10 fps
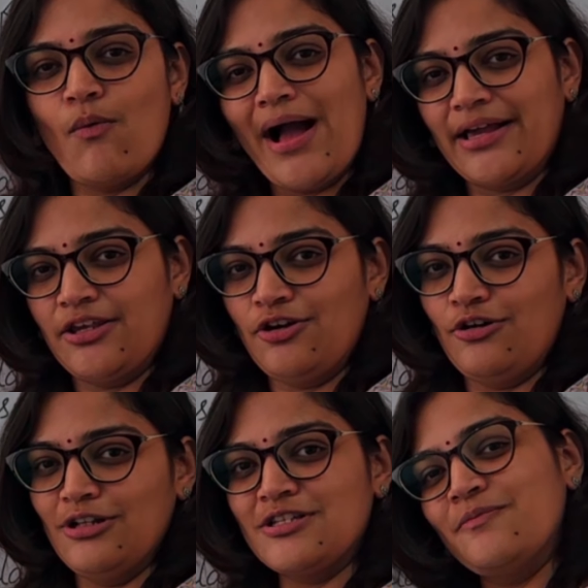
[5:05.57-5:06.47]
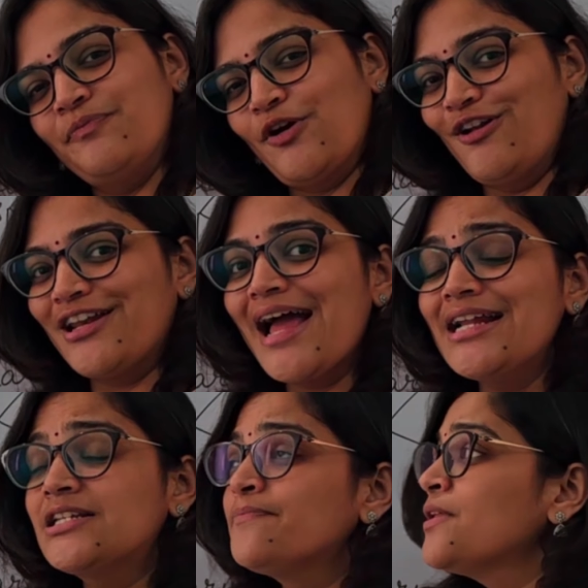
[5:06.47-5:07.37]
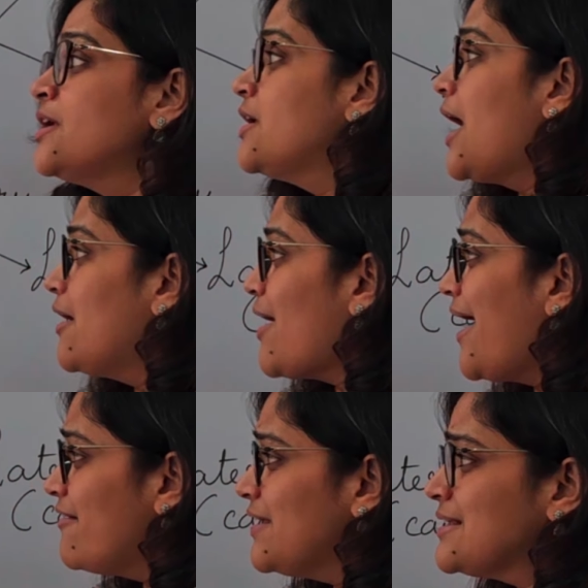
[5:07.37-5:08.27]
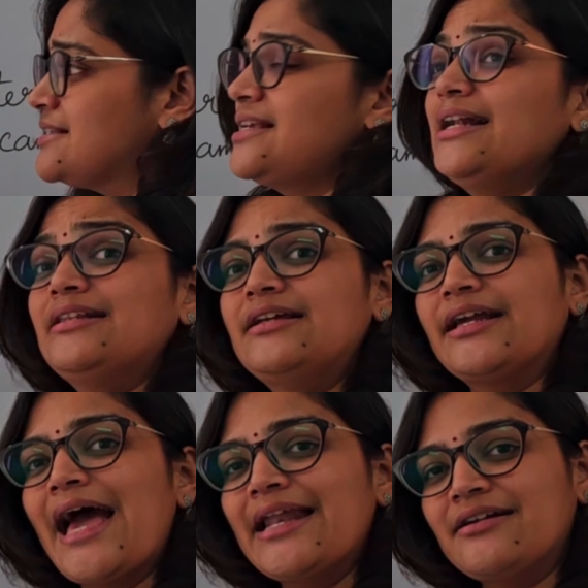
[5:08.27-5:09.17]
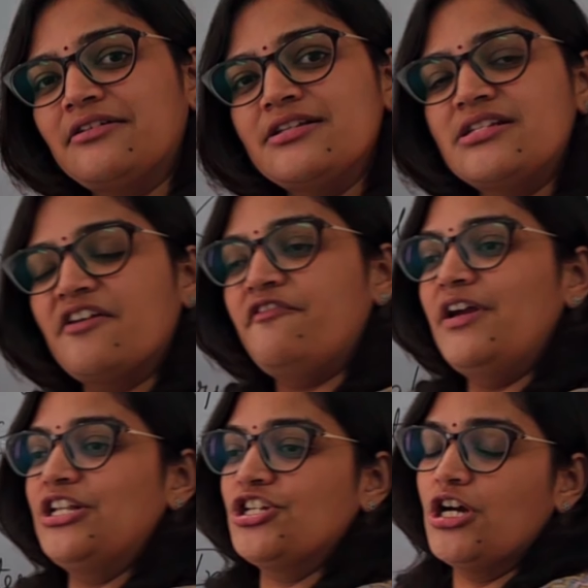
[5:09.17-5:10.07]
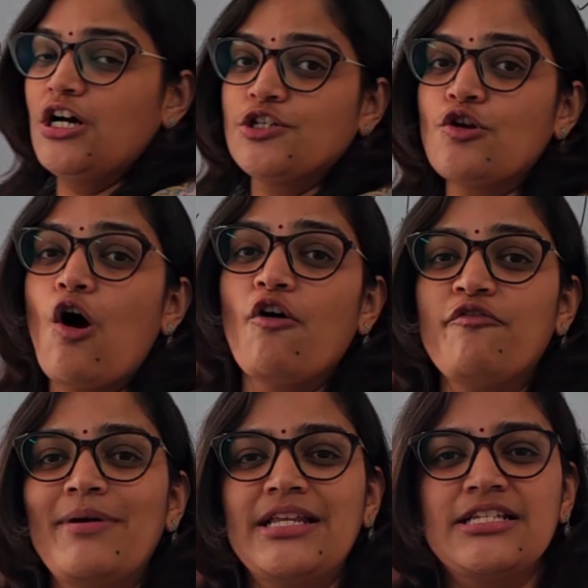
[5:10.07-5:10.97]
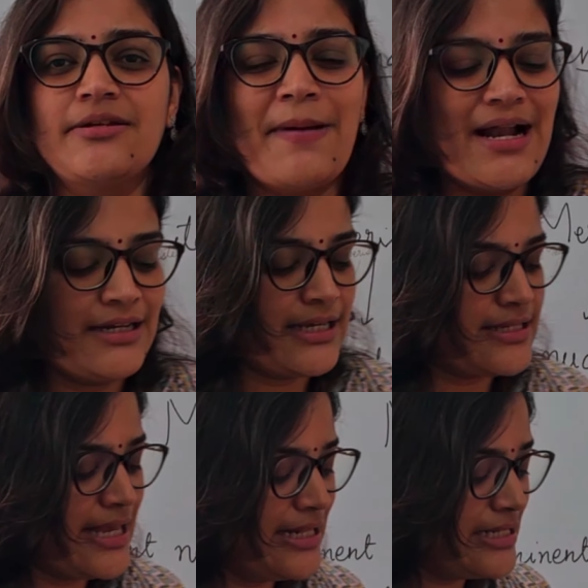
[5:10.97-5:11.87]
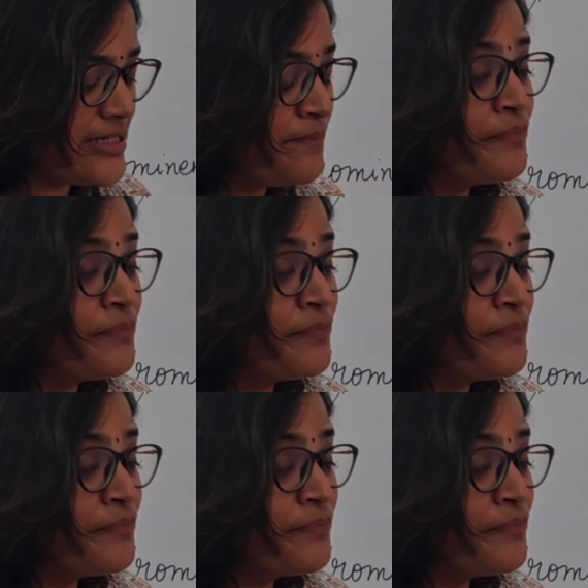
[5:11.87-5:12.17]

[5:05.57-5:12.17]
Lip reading: vacuoles. Alright? Having said the characteristic features of meristematic cells,